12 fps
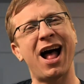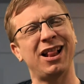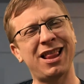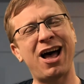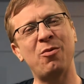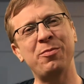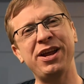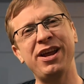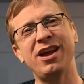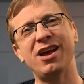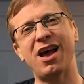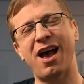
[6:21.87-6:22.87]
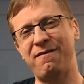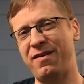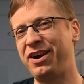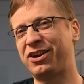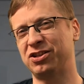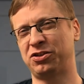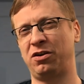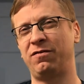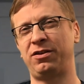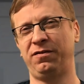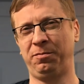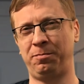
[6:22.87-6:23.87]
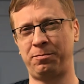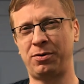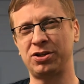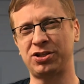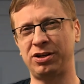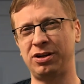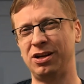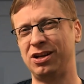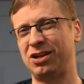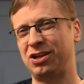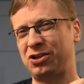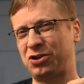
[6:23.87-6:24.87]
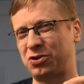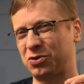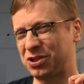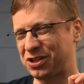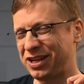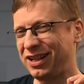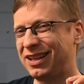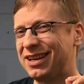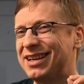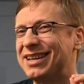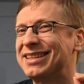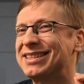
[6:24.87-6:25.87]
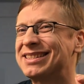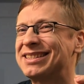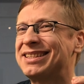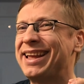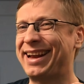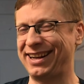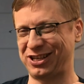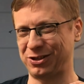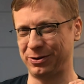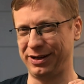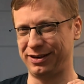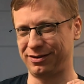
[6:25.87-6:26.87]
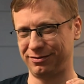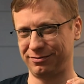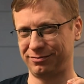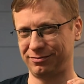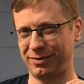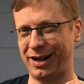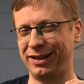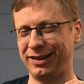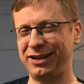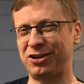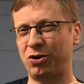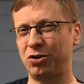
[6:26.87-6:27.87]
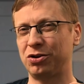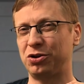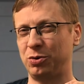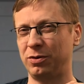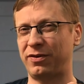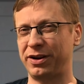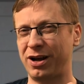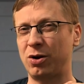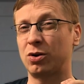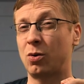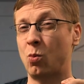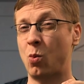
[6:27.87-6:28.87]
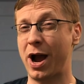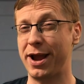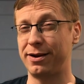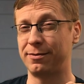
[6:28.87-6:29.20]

allow me, a very conservative person, to still stick to it. And later on you will find out why.